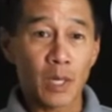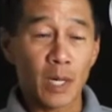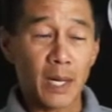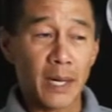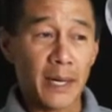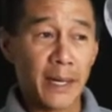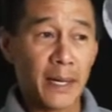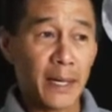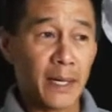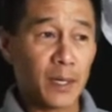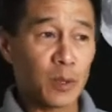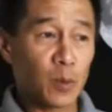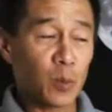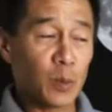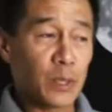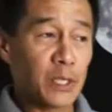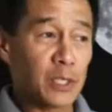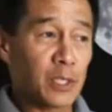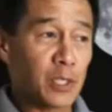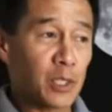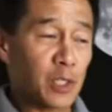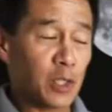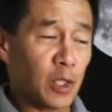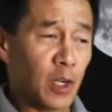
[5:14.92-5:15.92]
And we
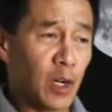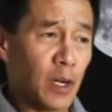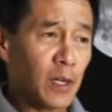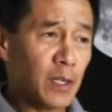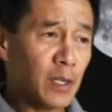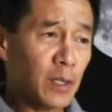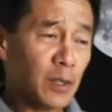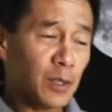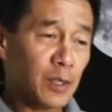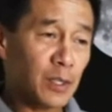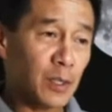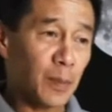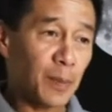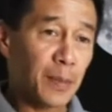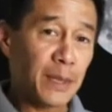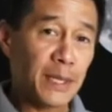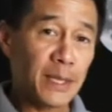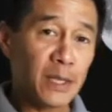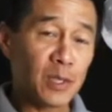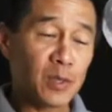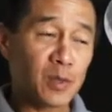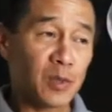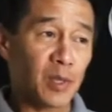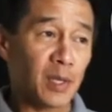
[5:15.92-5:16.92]
started to
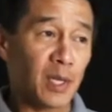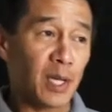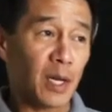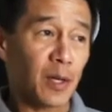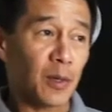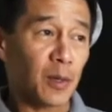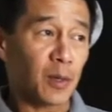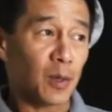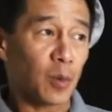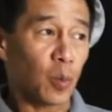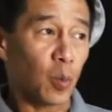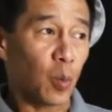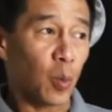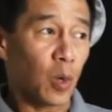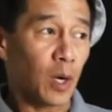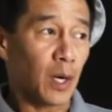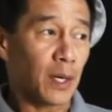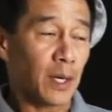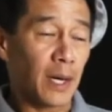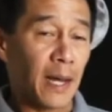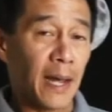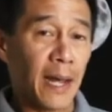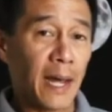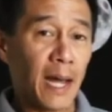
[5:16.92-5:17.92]
piece together
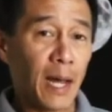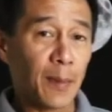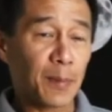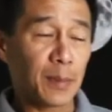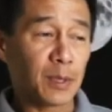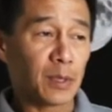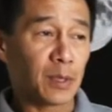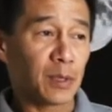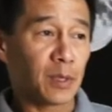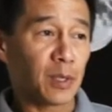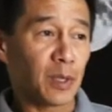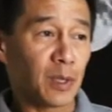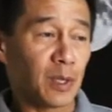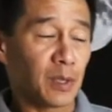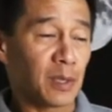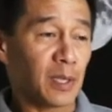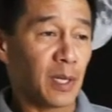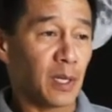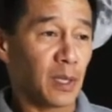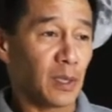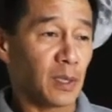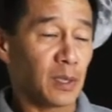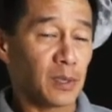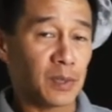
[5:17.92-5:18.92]
what happened to the
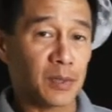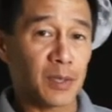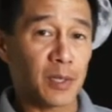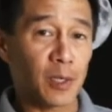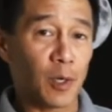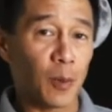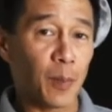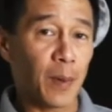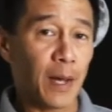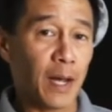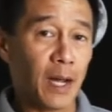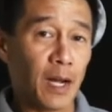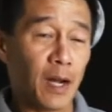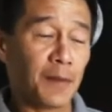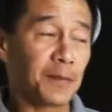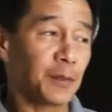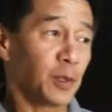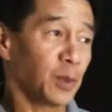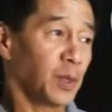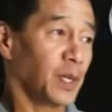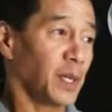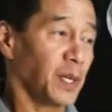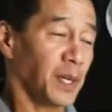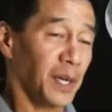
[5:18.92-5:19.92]
telescope
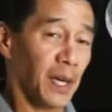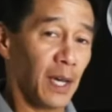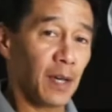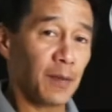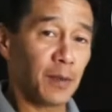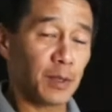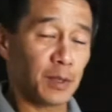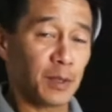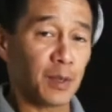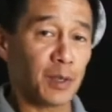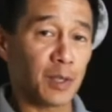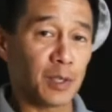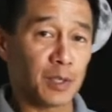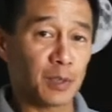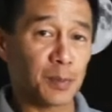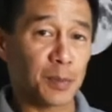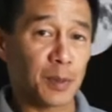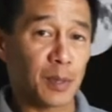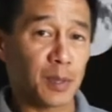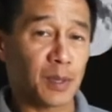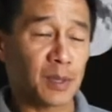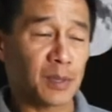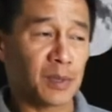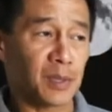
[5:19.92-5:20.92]
after he gave it to this
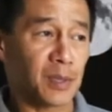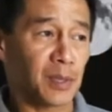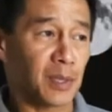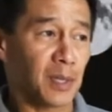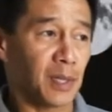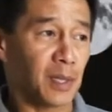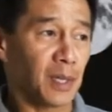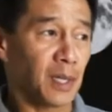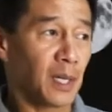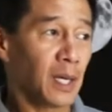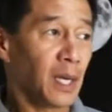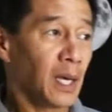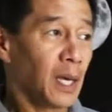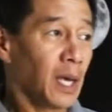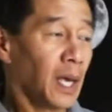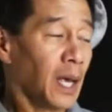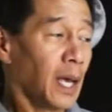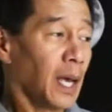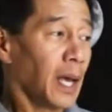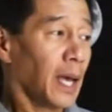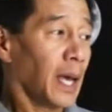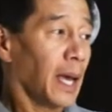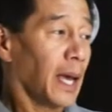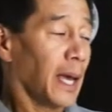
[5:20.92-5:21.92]
person.
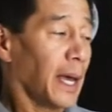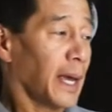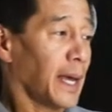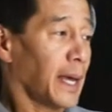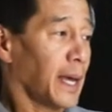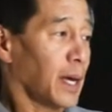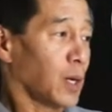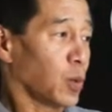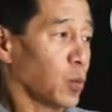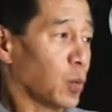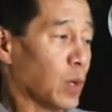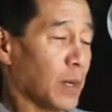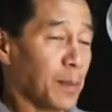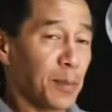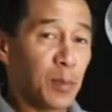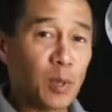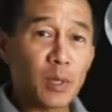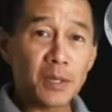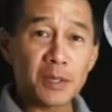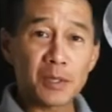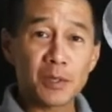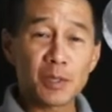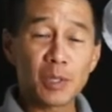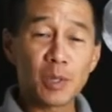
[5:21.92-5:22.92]
And we
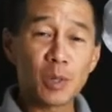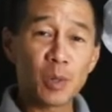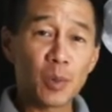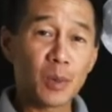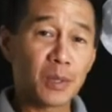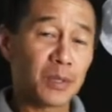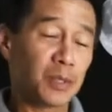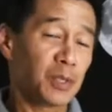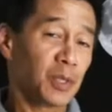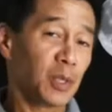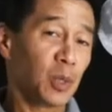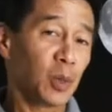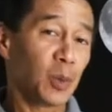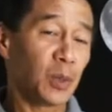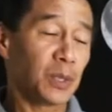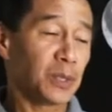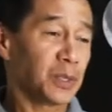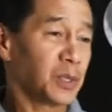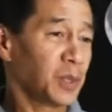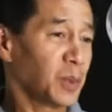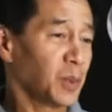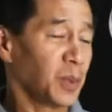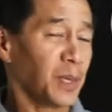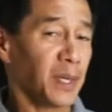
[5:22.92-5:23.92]
put two and two and
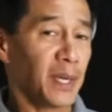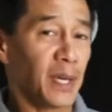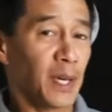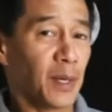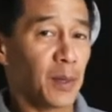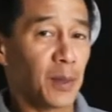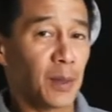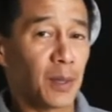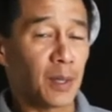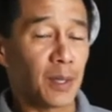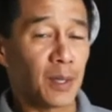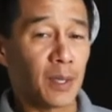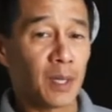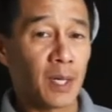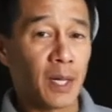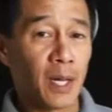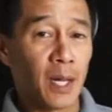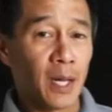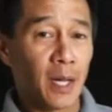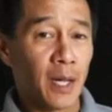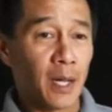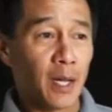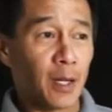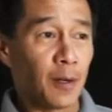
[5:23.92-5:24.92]
two together.
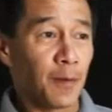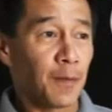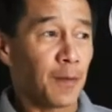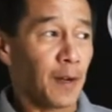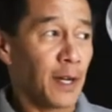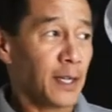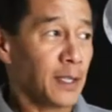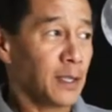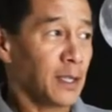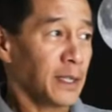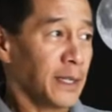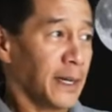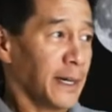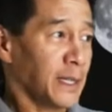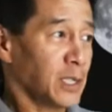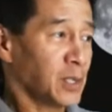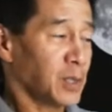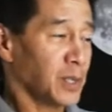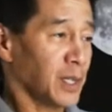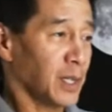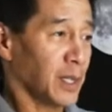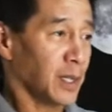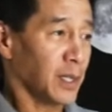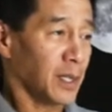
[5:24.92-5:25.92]
And finally I
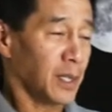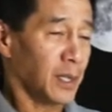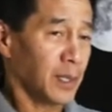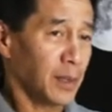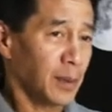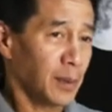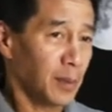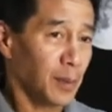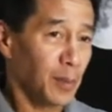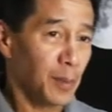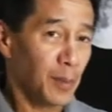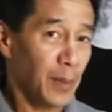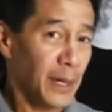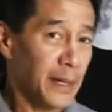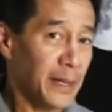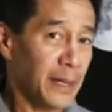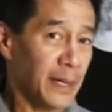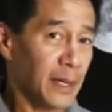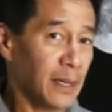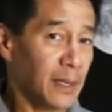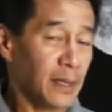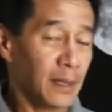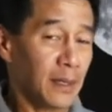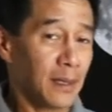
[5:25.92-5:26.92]
said, Mike,
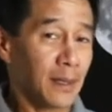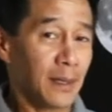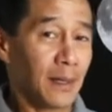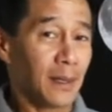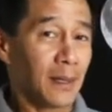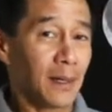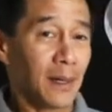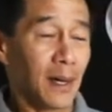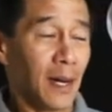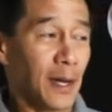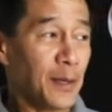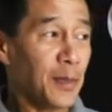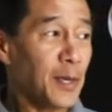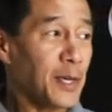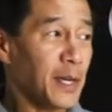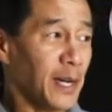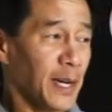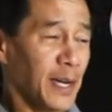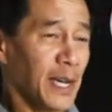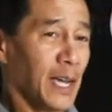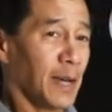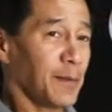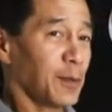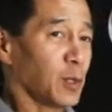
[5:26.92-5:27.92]
I think I
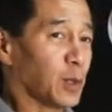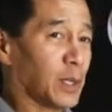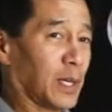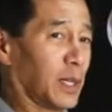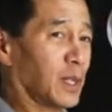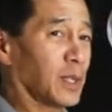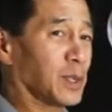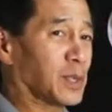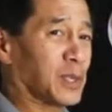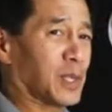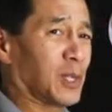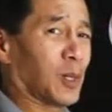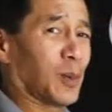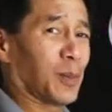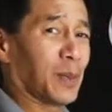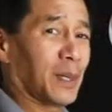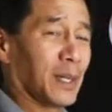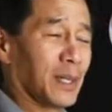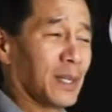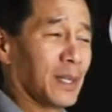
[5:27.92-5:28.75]
have your telescope.